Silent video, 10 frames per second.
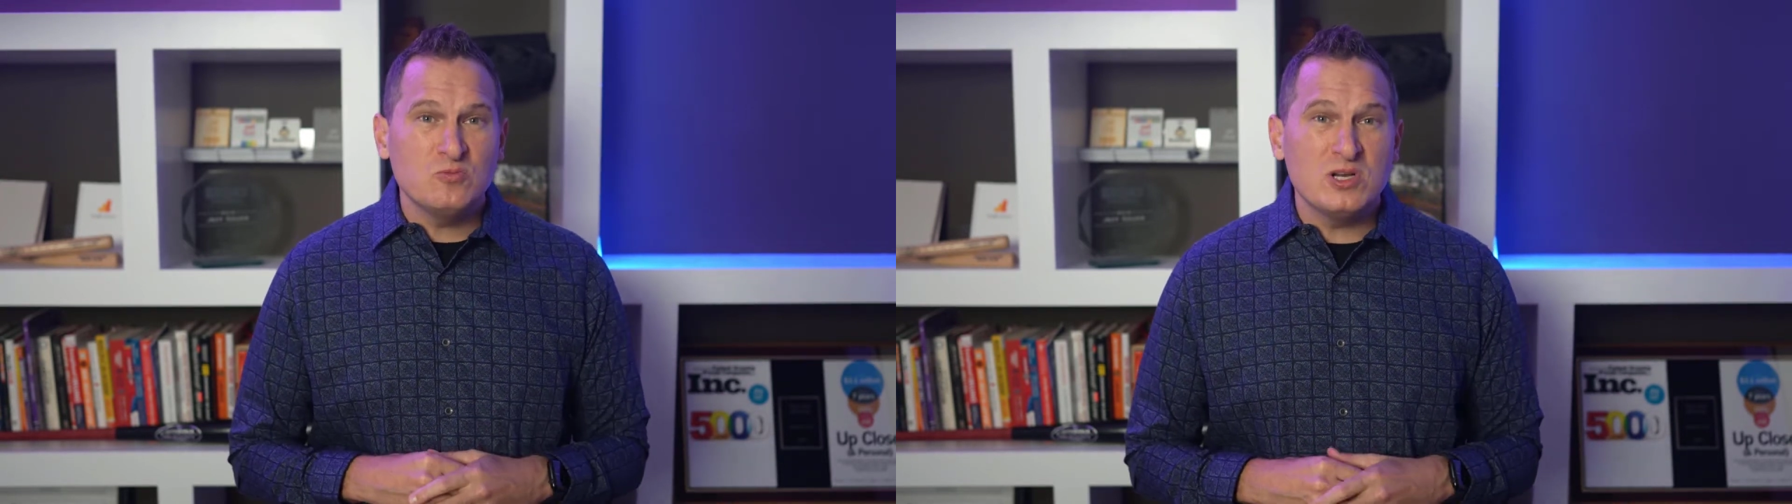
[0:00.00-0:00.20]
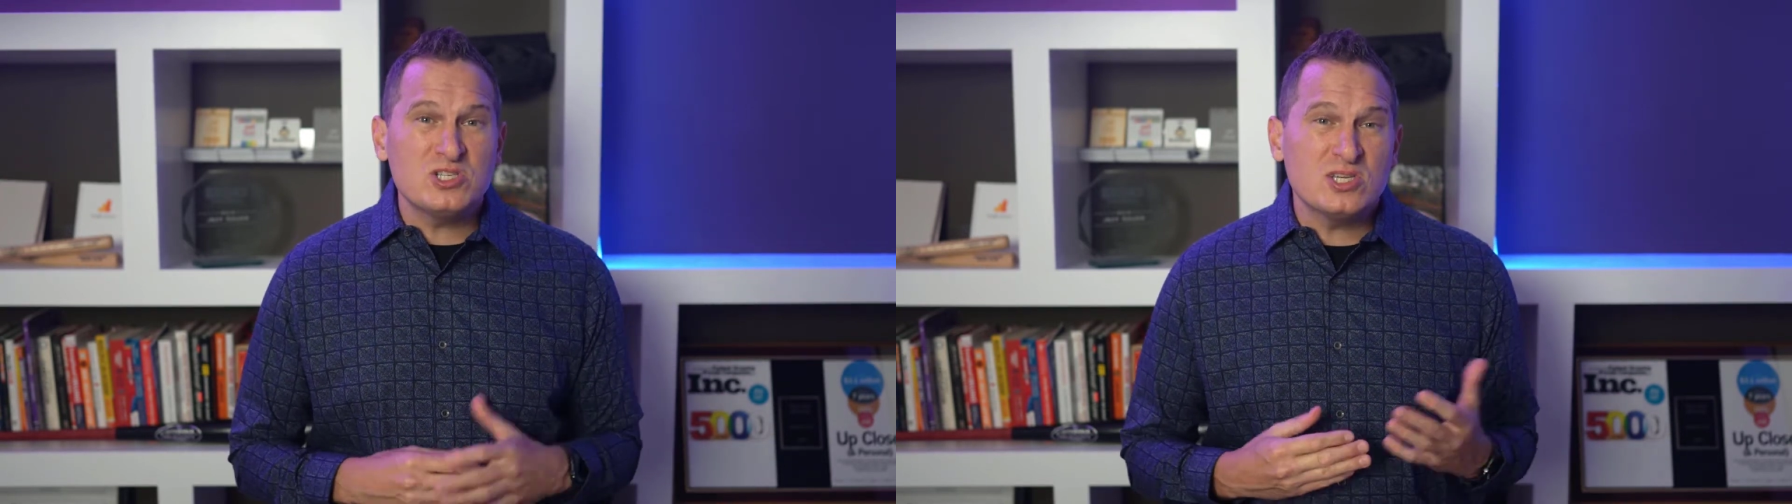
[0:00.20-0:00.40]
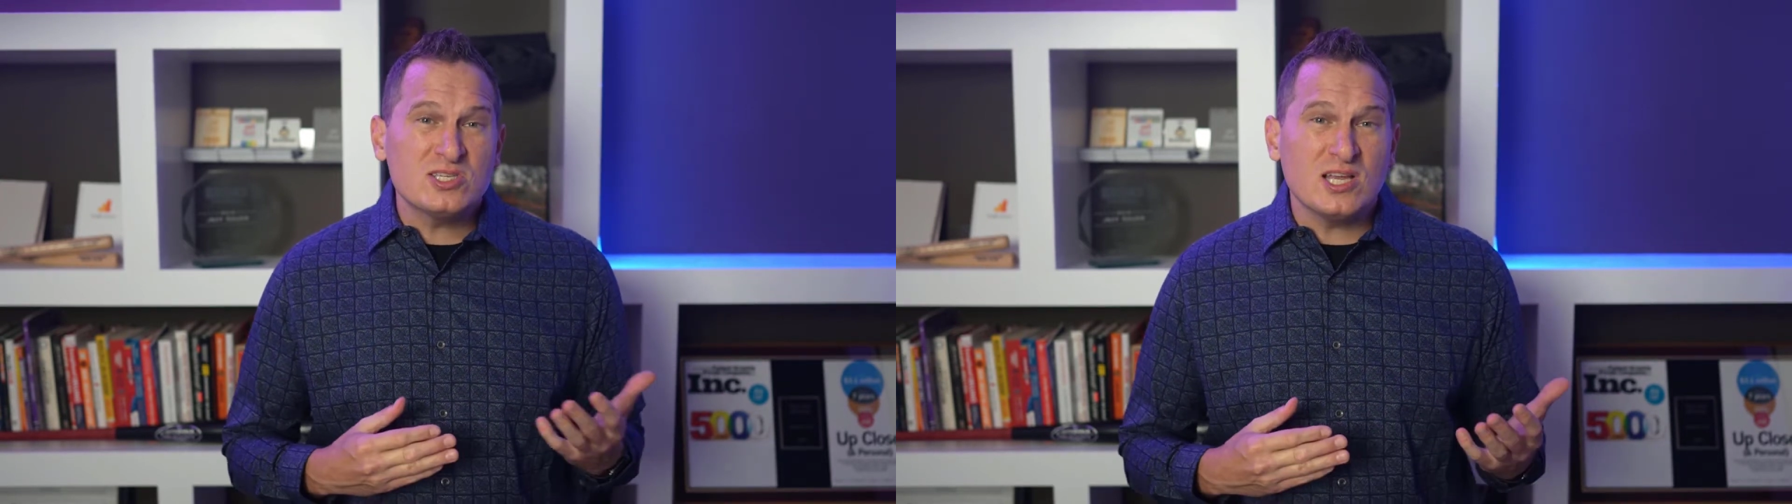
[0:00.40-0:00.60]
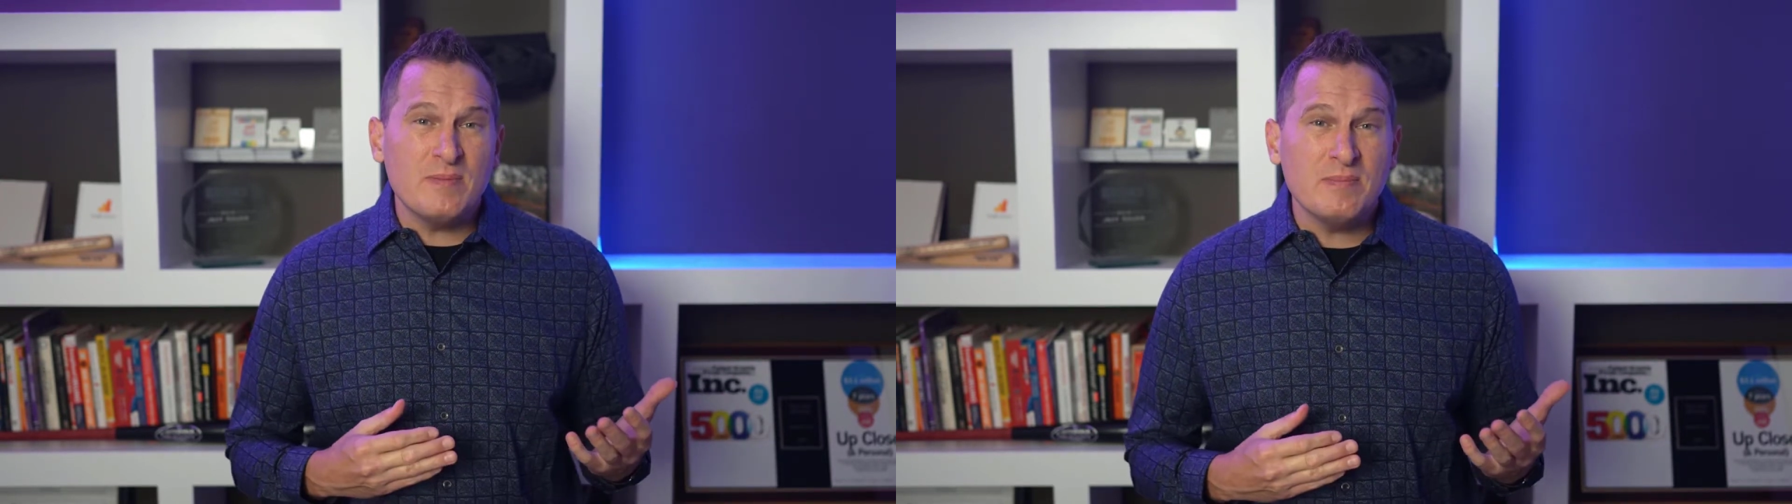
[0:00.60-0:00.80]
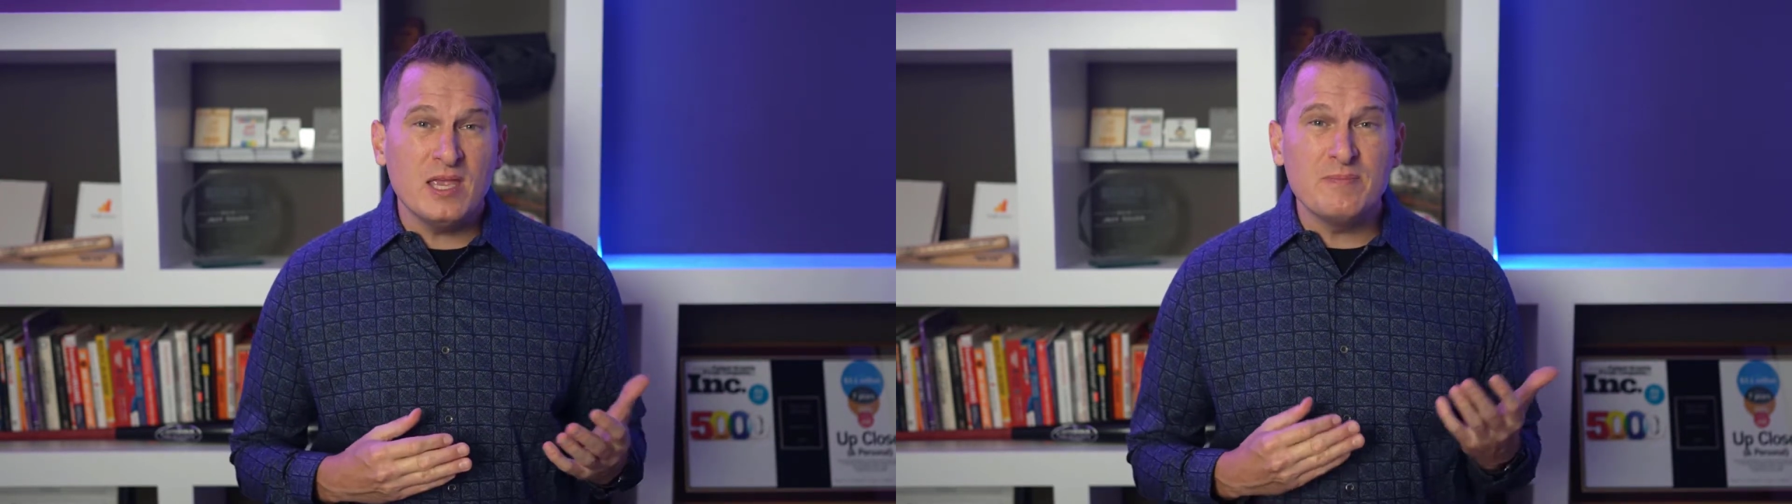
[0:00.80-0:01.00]
which to
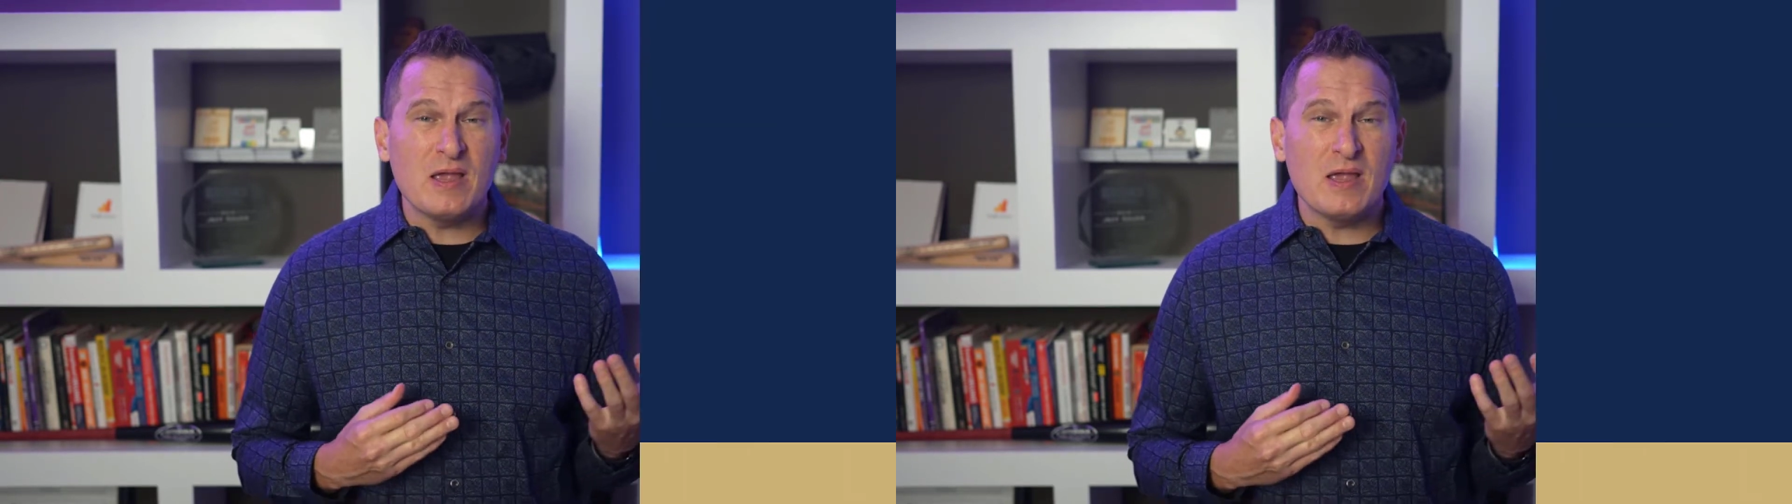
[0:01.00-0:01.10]
some, it